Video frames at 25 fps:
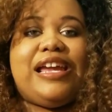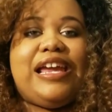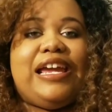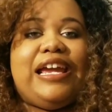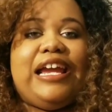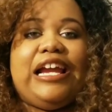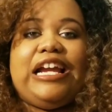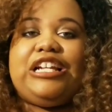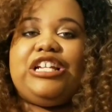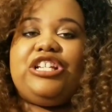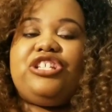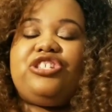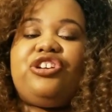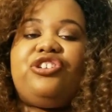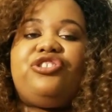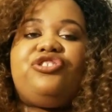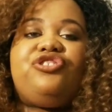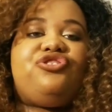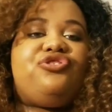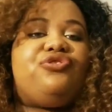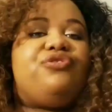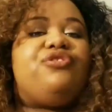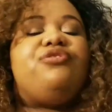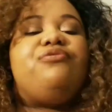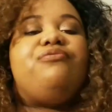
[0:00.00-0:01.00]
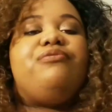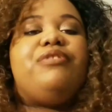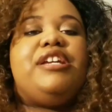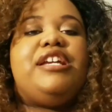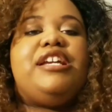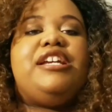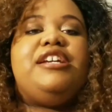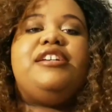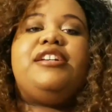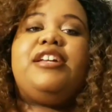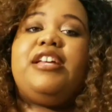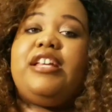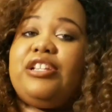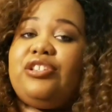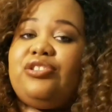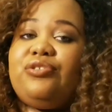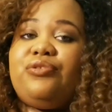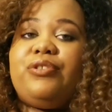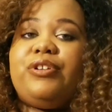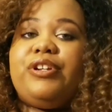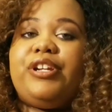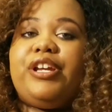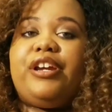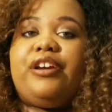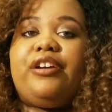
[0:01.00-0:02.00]
Any surgery you need, it's on
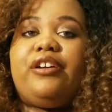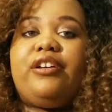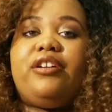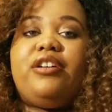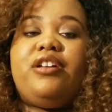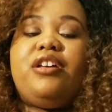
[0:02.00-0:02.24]
there.